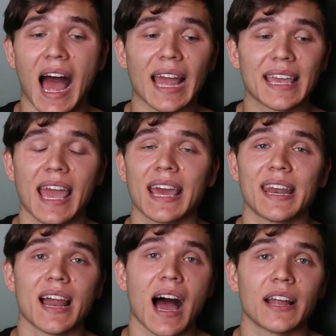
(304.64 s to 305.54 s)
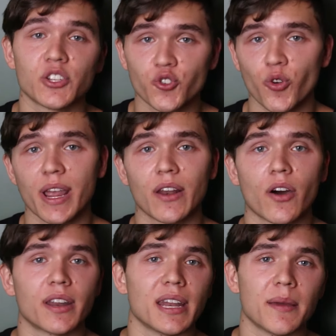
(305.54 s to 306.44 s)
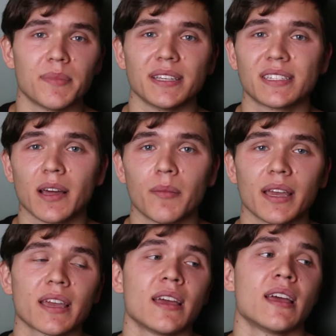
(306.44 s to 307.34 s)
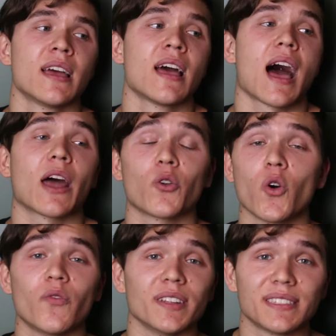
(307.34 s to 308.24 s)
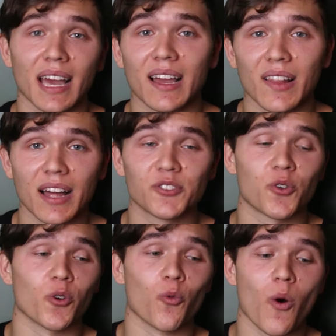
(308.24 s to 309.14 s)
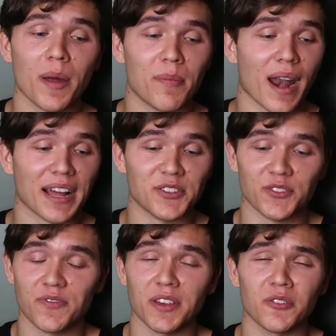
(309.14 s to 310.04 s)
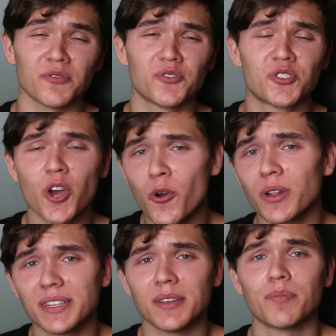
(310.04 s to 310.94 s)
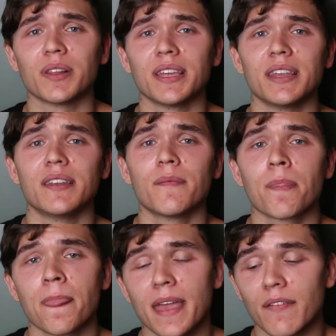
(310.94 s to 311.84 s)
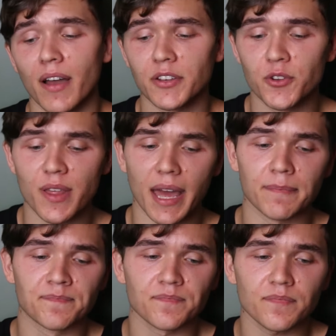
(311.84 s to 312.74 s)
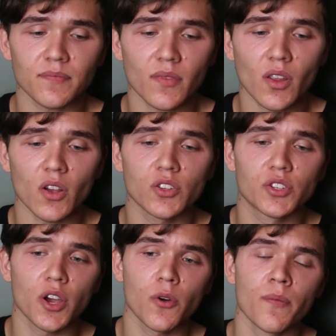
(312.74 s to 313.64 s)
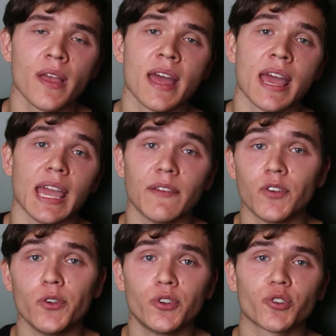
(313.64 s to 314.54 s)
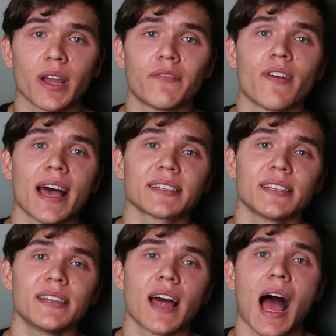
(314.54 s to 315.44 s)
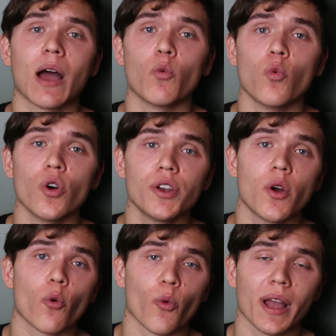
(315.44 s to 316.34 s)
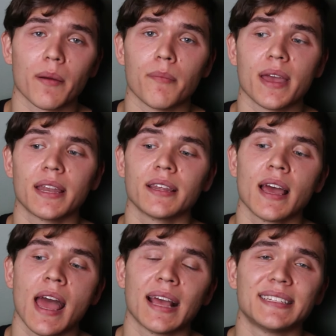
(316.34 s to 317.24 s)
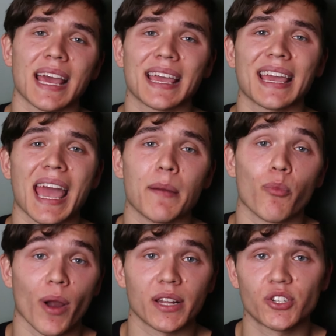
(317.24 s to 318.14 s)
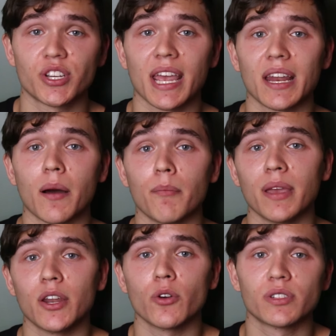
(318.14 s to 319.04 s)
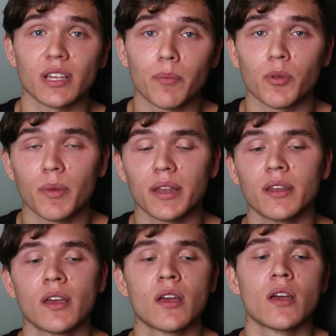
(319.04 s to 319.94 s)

I cannot train on an empty stomach. I don't know if it's psychological or what, but I just feel totally depleted if I do that. So If you do train fasted, I would recommend taking a branched chain amino supplement.